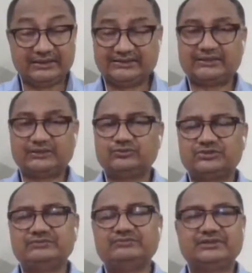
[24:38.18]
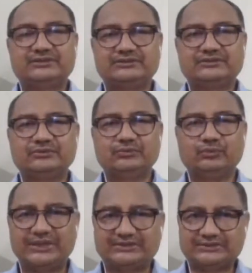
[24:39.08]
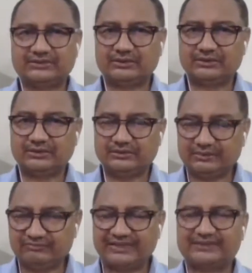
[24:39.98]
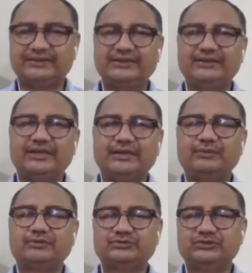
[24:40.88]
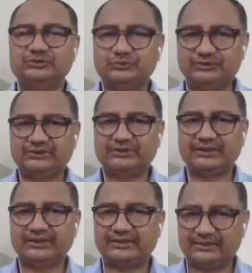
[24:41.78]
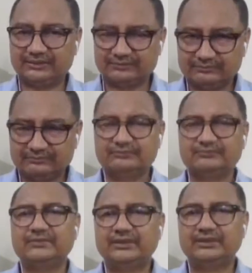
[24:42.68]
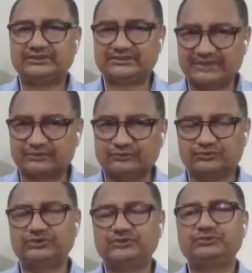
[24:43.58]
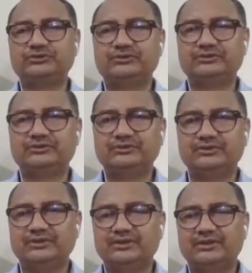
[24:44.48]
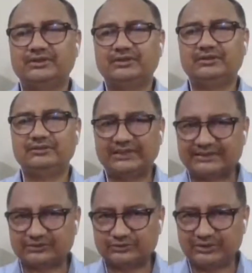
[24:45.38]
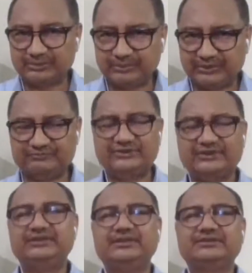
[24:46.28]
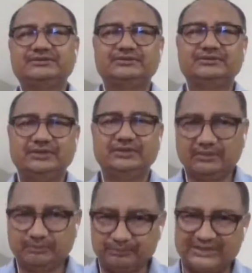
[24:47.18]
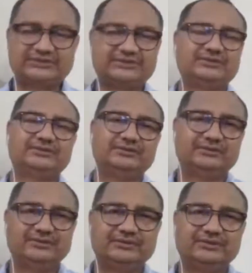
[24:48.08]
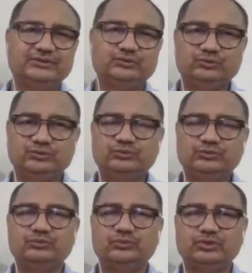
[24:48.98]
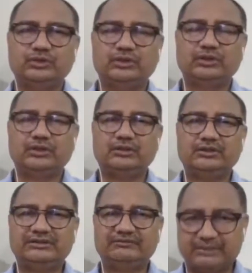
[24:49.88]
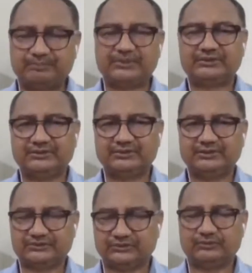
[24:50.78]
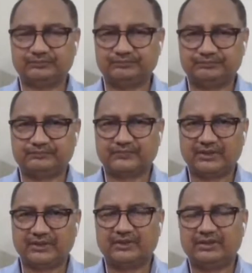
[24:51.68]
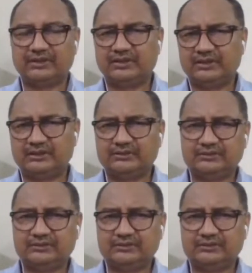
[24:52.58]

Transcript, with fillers: his inclusiveness was reflected in our constitution, and it is that constitution uh, that actually paved India's path to uh, development later on. Uh,